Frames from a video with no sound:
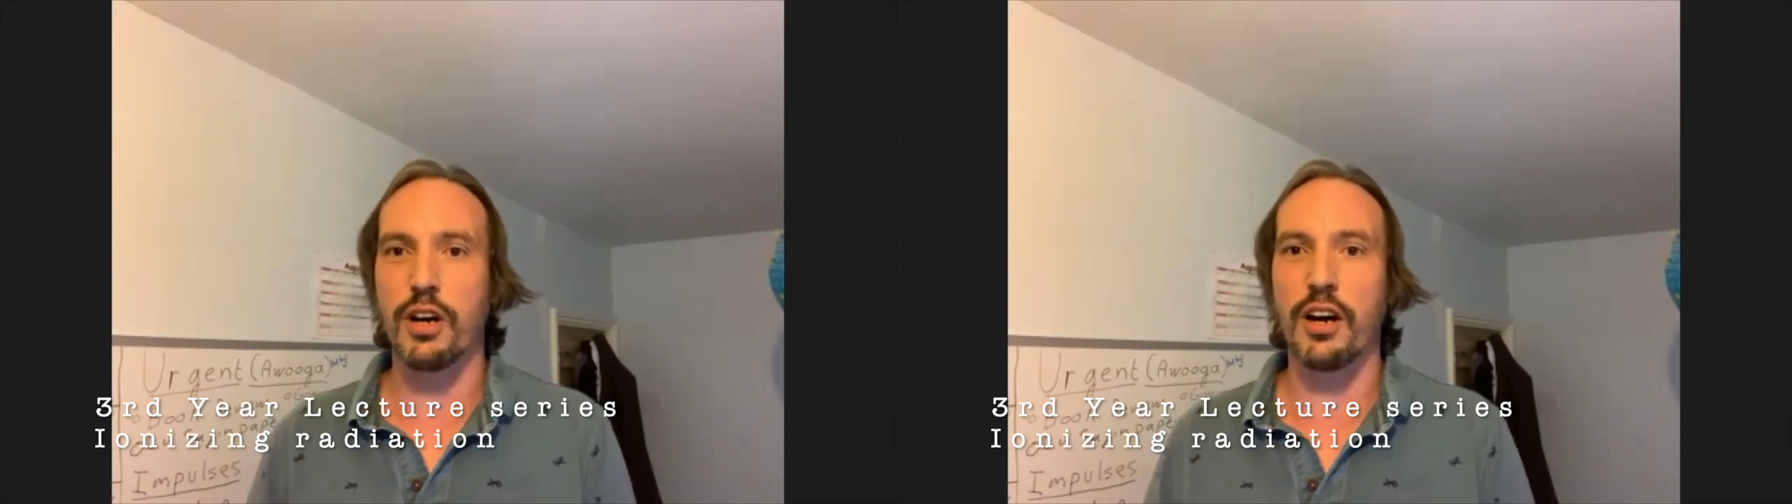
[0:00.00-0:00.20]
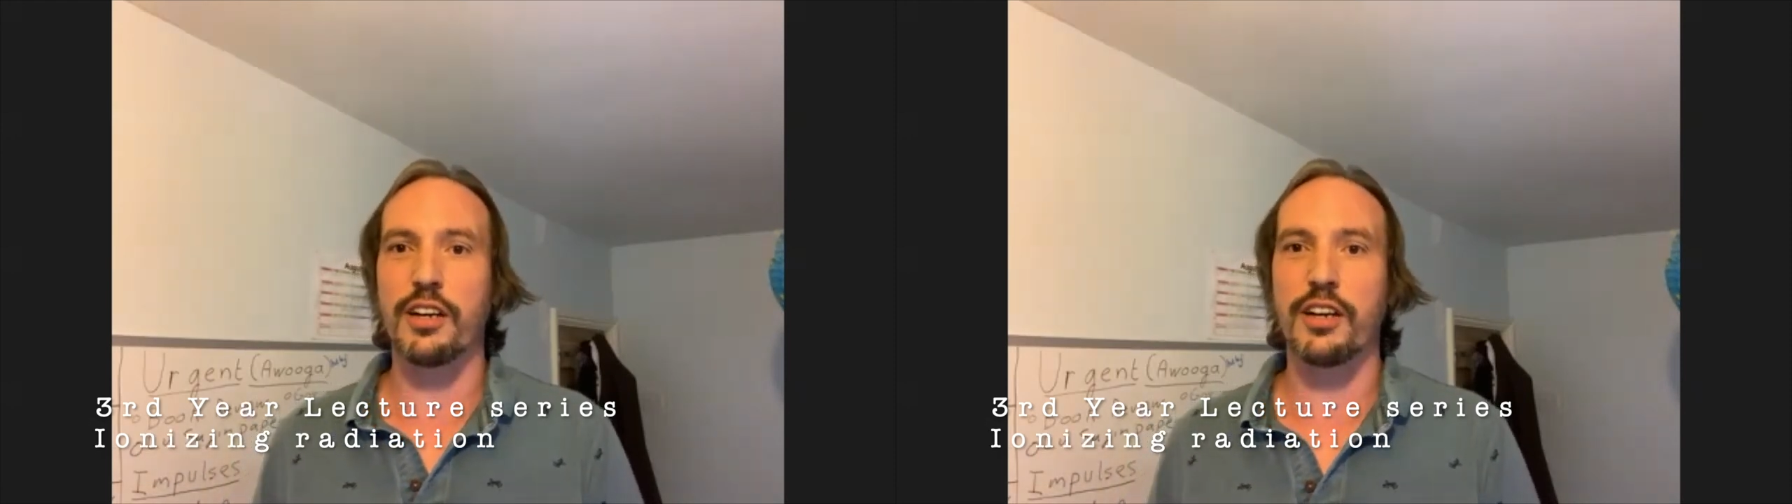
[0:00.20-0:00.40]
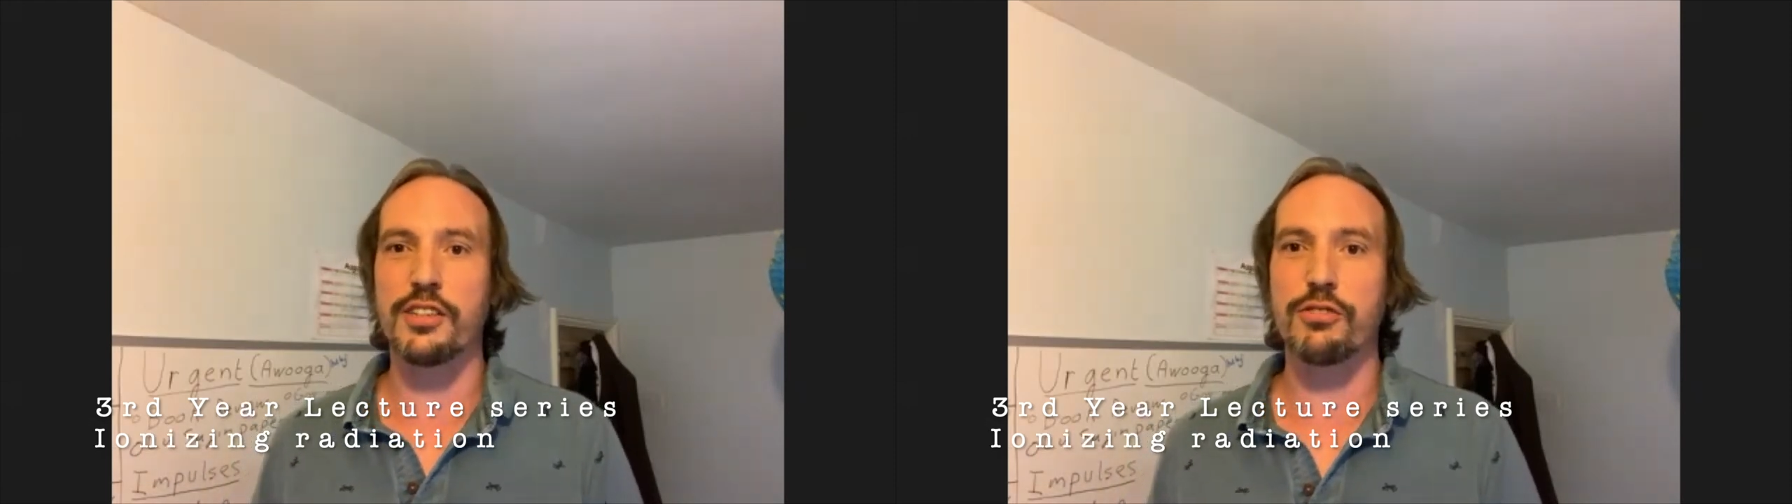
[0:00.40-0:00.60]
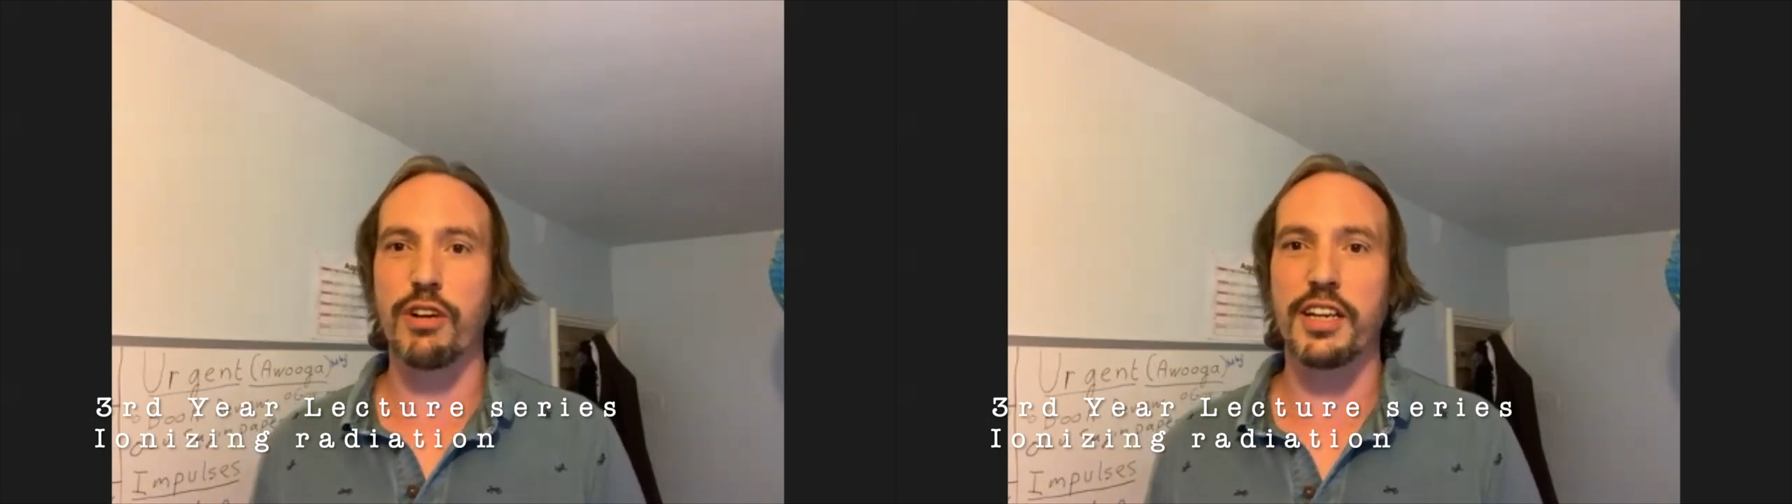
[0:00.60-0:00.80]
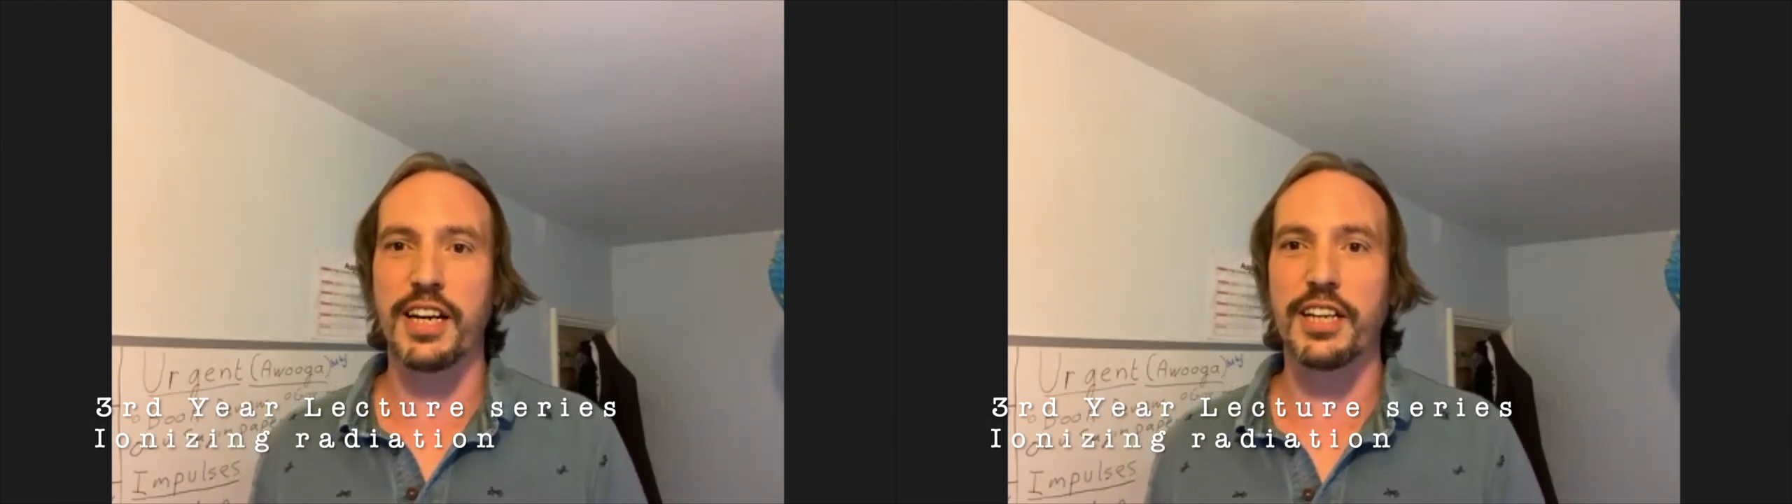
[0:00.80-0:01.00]
Ionizing
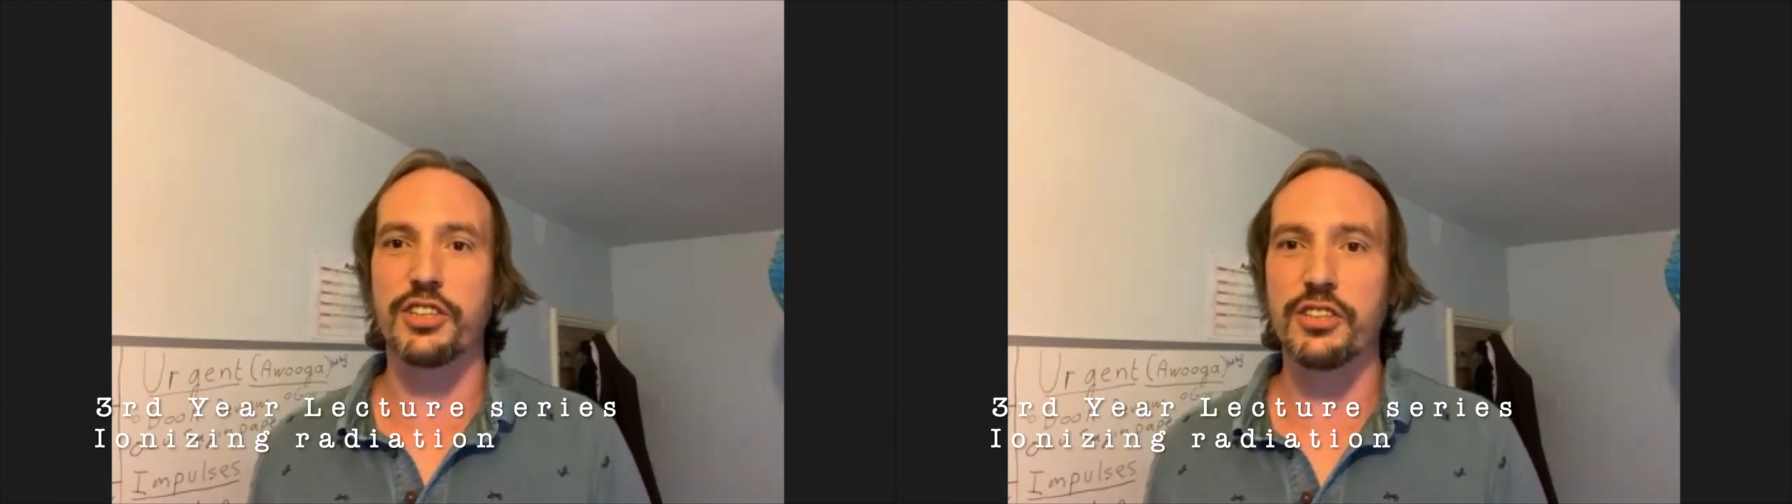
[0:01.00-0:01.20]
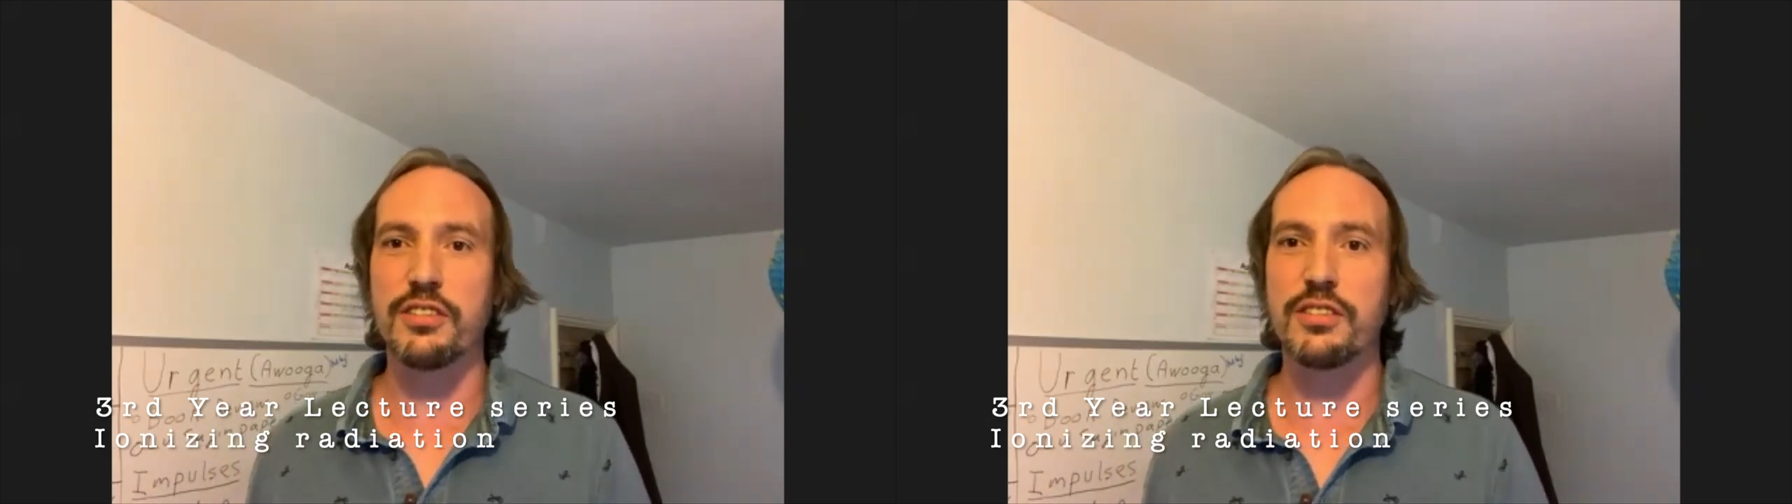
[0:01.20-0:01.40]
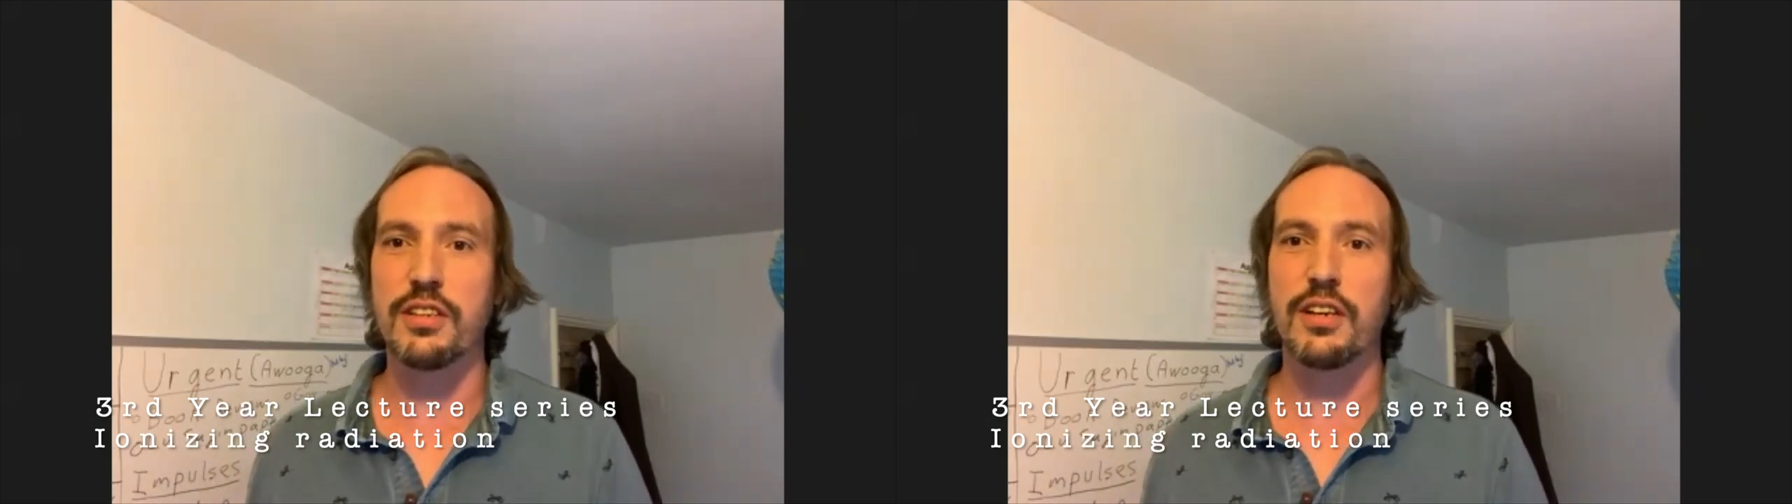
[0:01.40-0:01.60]
Radiations